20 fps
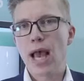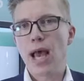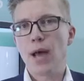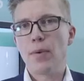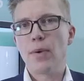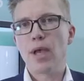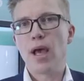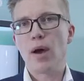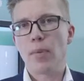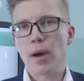Uh,
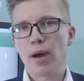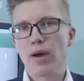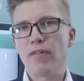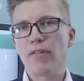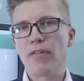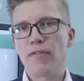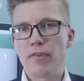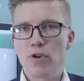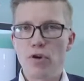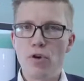we are one of
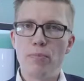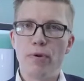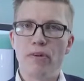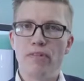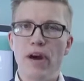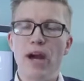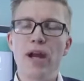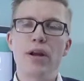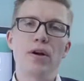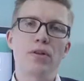the few
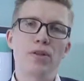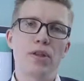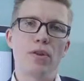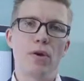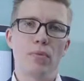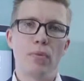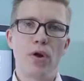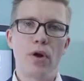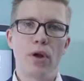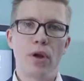providers in
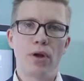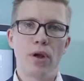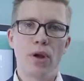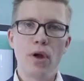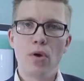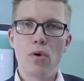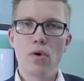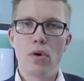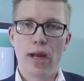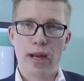the world
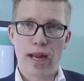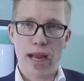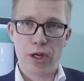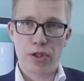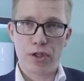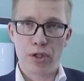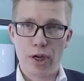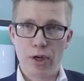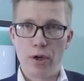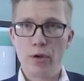who can
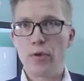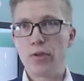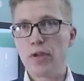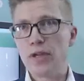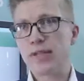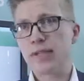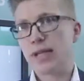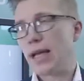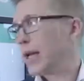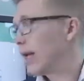actually do
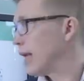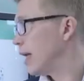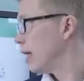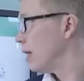this and,